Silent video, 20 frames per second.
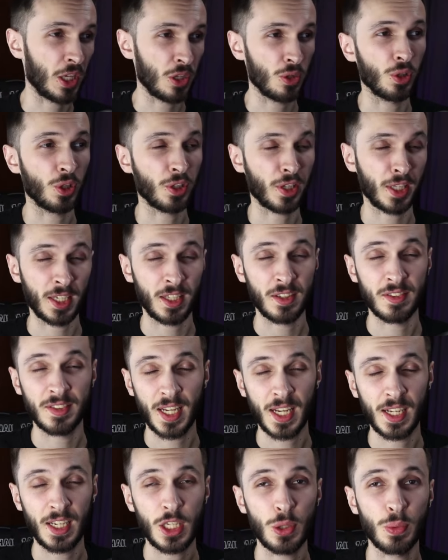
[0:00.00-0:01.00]
By you logging in
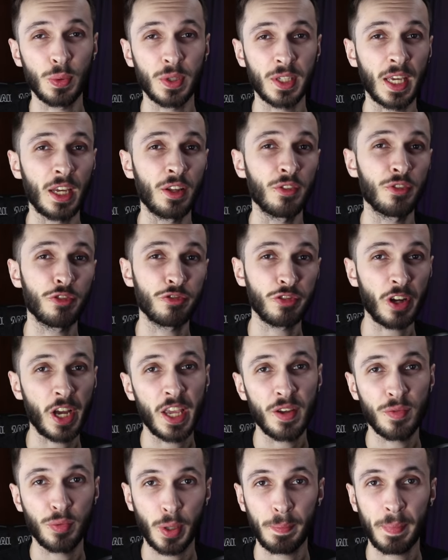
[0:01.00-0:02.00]
daily, you would get
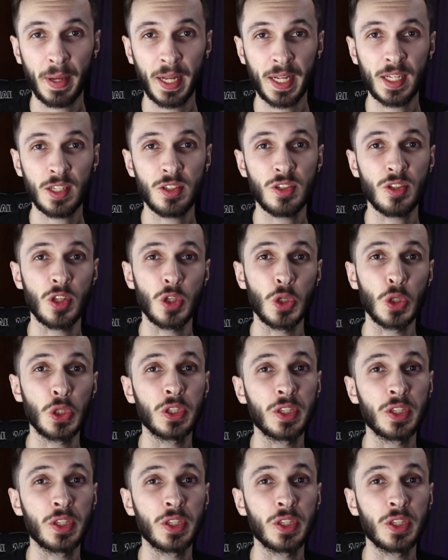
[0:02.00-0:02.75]
five red packets that you